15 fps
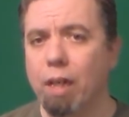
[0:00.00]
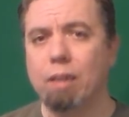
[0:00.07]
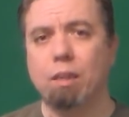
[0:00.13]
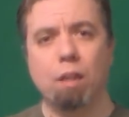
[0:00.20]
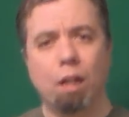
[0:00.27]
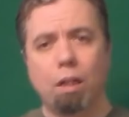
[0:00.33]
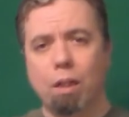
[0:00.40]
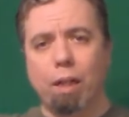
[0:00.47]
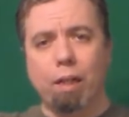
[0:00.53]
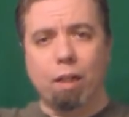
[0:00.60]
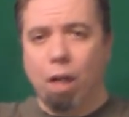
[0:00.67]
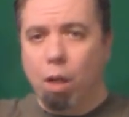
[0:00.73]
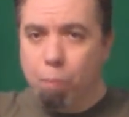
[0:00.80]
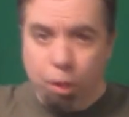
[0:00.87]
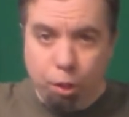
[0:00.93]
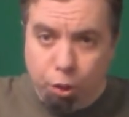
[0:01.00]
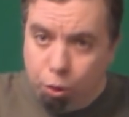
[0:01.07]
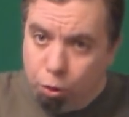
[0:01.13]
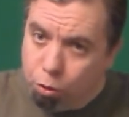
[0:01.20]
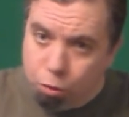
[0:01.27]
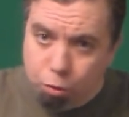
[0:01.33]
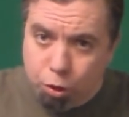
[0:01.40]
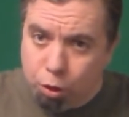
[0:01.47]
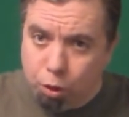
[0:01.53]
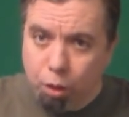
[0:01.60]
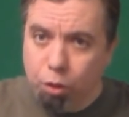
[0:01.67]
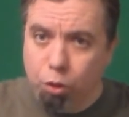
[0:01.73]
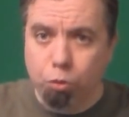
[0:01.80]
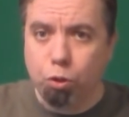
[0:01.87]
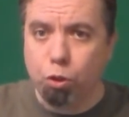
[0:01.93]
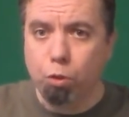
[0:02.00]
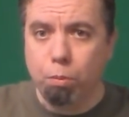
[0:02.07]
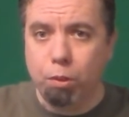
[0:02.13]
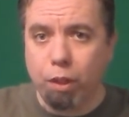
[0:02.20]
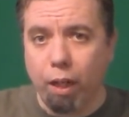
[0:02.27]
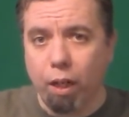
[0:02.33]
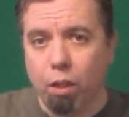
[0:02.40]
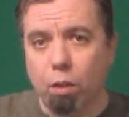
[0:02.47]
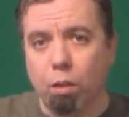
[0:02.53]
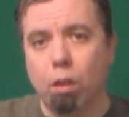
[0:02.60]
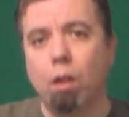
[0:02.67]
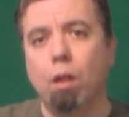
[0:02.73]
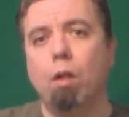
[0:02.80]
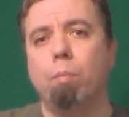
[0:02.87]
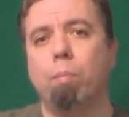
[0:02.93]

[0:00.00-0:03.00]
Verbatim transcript: It's not like I'm a huge YouTube channel,